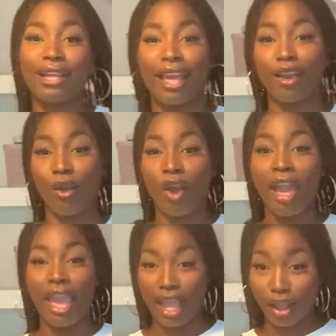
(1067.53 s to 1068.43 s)
that I got
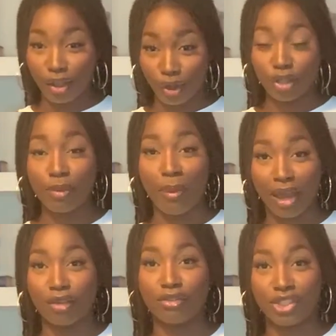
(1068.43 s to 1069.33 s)
a good pair
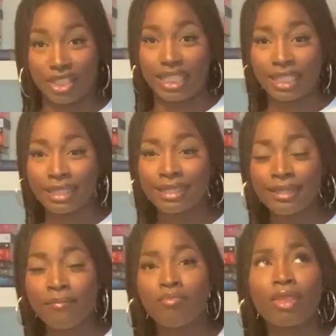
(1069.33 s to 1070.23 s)
of jeans,
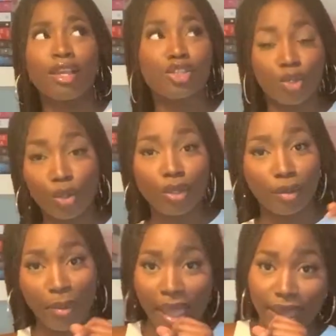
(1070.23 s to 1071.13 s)
two
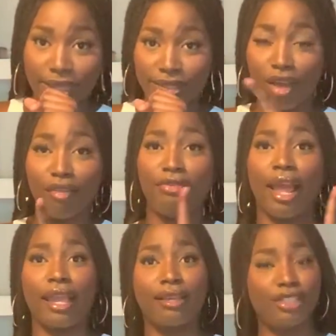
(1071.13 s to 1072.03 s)
good pairs of
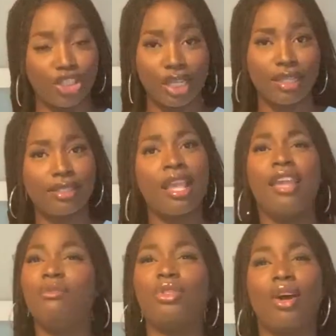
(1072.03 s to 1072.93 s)
like jeans,
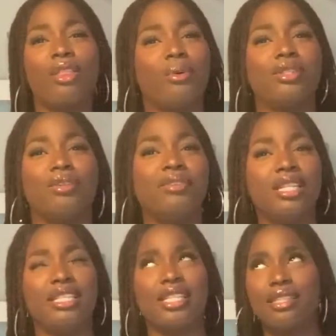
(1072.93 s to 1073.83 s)
you know, the other one's not
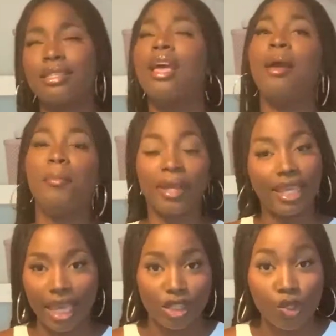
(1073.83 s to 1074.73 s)
really jeans, but
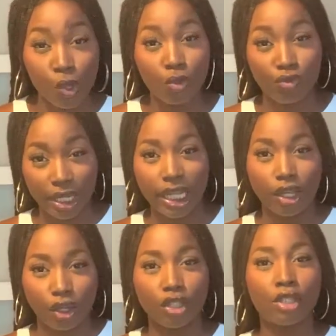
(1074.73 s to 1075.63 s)
yeah, two really
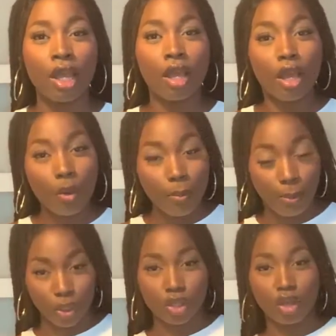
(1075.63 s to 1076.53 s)
good
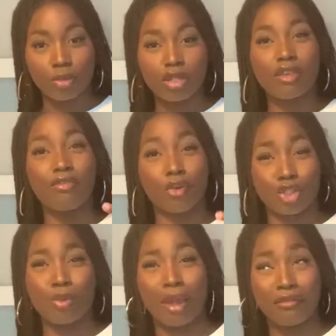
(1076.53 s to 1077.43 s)
bottoms for
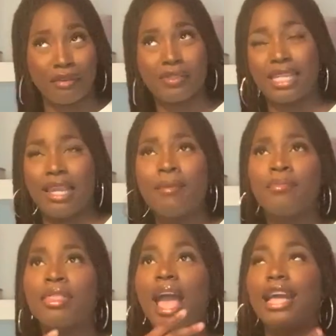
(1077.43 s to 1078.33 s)
£2.50,
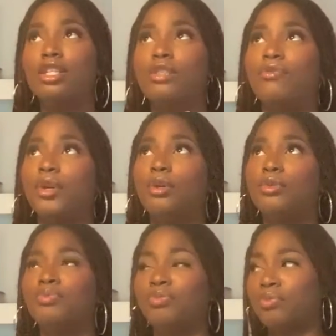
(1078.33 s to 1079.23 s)
I just
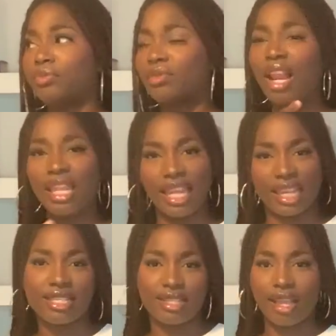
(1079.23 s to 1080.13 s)
feel like
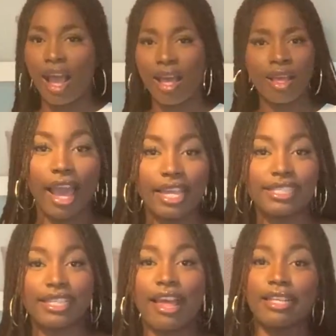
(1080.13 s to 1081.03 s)
it's tough.
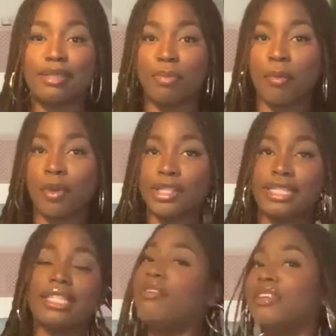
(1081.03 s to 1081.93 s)
Guys, last but
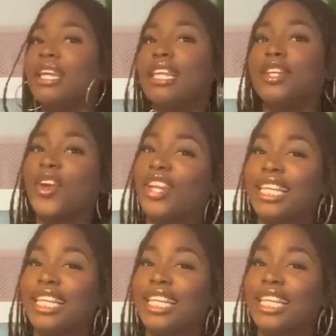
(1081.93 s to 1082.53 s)
most definitely not